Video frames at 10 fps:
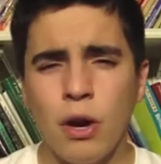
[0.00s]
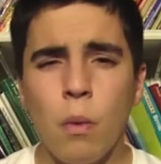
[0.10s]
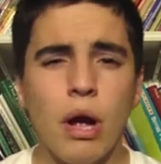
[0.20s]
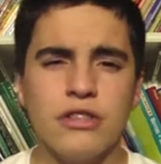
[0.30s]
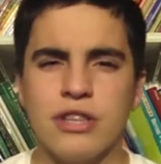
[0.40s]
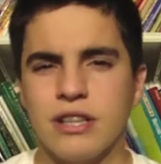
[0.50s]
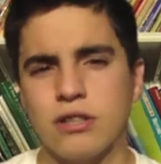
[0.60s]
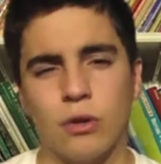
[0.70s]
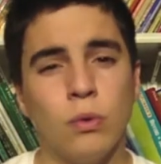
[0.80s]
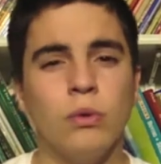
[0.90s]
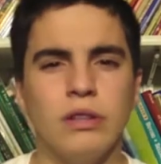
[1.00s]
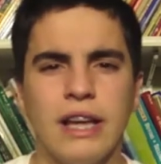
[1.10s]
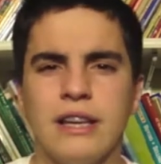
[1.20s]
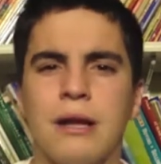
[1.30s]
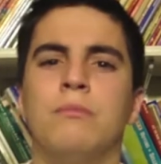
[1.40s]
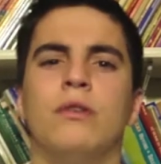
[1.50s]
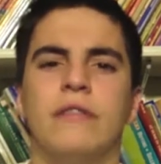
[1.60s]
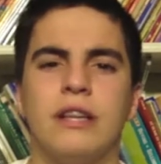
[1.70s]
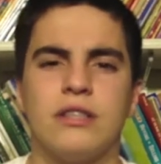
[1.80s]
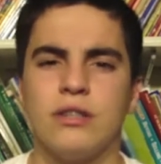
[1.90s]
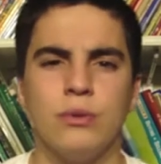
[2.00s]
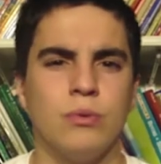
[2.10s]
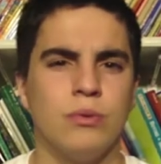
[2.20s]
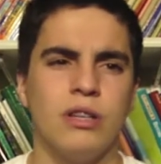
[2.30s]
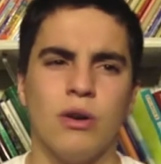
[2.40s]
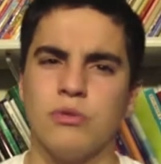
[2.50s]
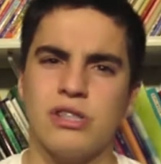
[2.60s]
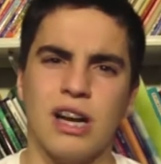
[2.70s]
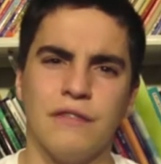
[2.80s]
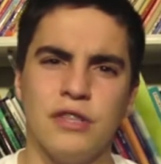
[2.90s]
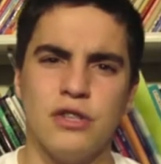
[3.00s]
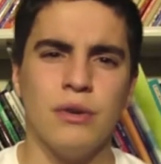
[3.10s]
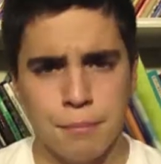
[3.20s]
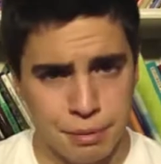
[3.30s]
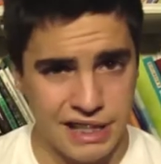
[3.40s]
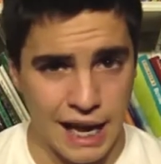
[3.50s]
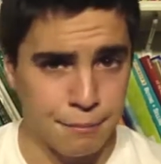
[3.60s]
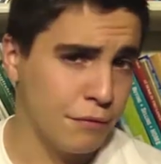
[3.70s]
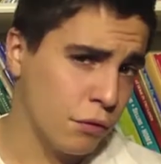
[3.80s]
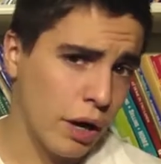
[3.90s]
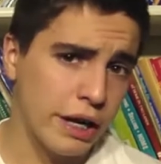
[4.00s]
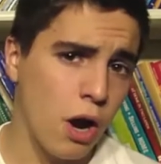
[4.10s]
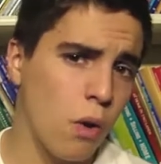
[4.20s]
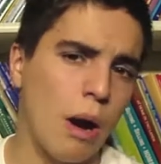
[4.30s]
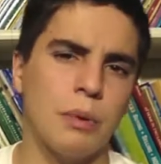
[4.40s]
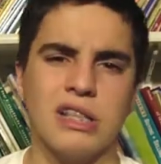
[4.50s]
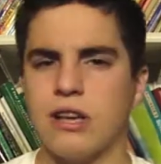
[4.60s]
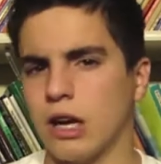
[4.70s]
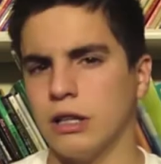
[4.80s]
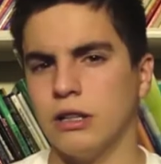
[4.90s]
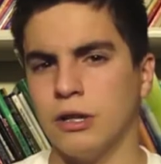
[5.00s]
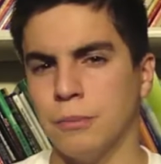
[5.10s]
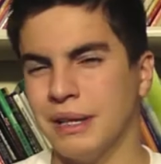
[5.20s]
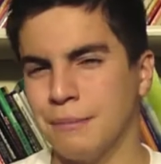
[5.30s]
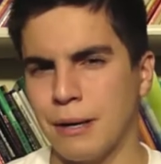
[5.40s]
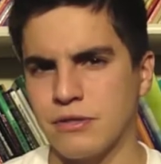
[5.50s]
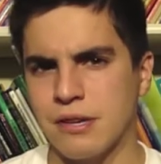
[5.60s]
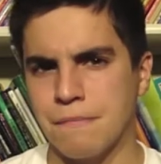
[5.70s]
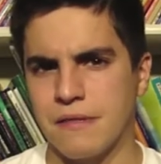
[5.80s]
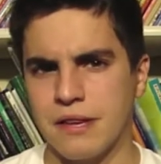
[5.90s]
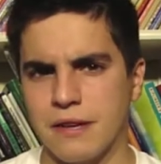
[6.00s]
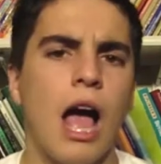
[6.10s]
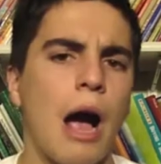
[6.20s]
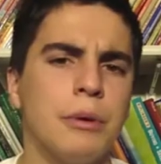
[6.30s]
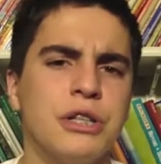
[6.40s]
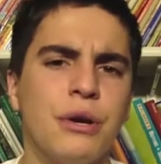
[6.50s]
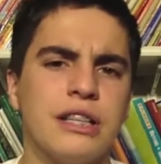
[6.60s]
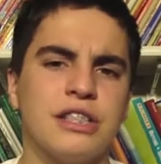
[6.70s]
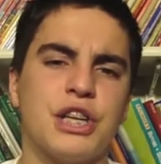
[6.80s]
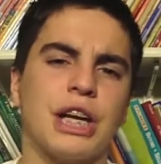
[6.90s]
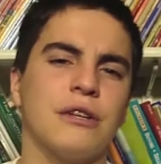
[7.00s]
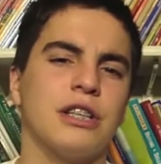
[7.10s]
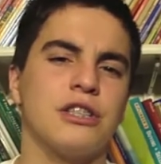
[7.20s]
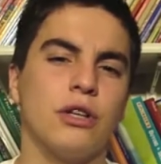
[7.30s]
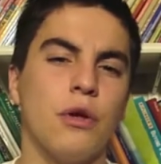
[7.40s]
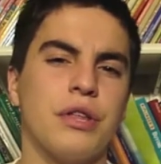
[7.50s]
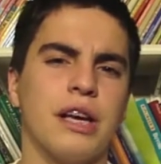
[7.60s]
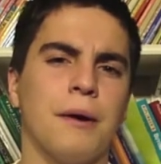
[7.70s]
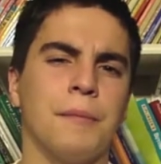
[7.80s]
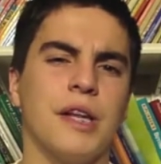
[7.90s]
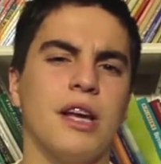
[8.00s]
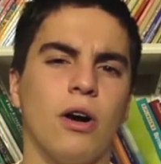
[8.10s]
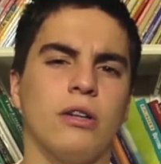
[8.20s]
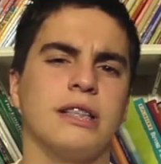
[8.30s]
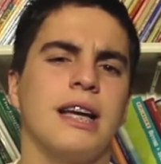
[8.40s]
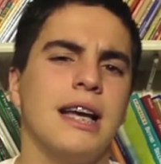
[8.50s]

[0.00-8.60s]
go watch it. It's a cool late night movie to, you know, just kind of enjoy. But yeah, before I go, I want to talk a little bit about something. I want you guys to check out this clothing company called